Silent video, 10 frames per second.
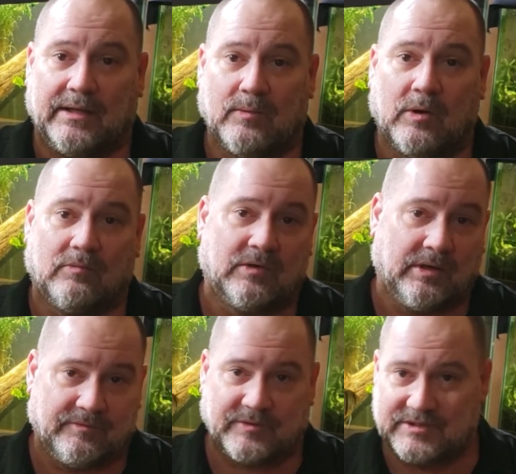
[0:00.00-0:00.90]
They won't
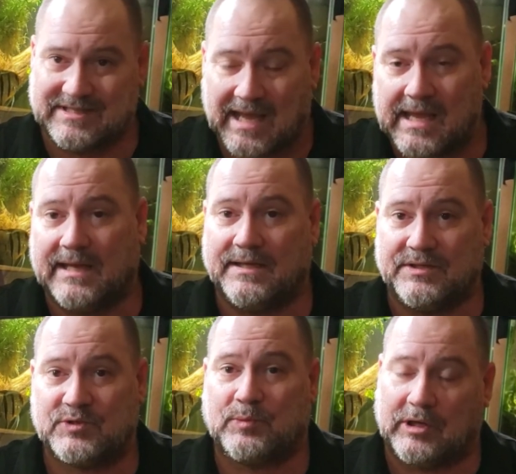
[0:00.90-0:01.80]
run for
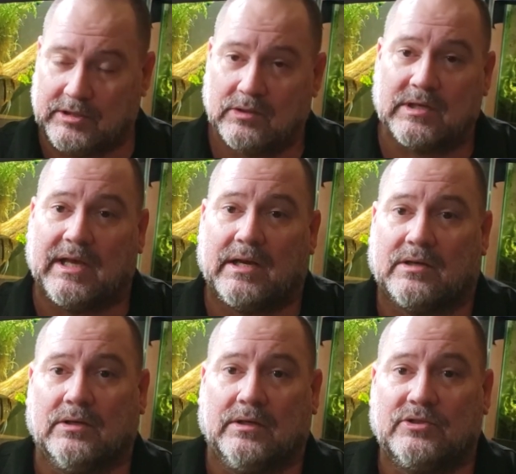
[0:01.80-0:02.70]
days, but you'll get a
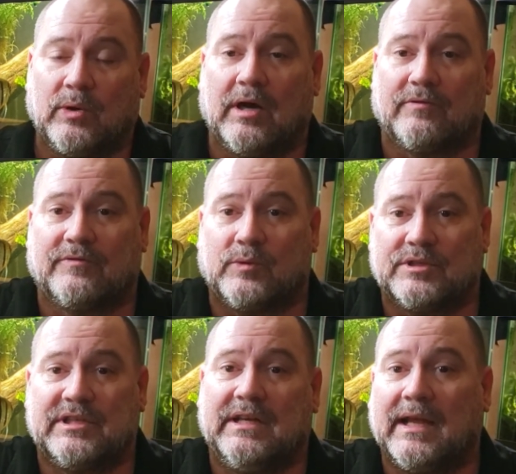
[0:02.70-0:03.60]
good 12 or
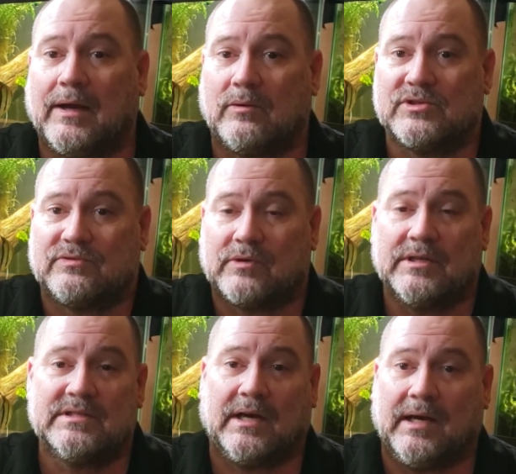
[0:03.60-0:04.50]
14 hours of
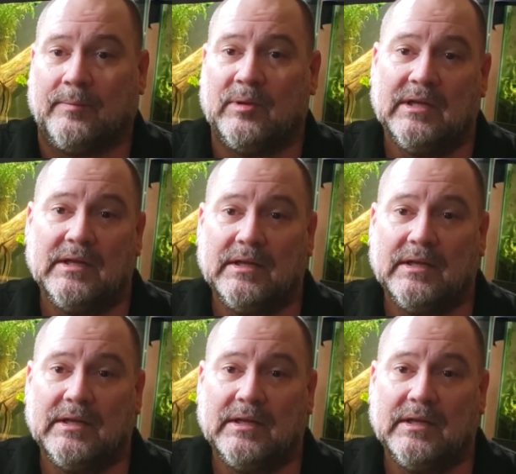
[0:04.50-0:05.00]
runtime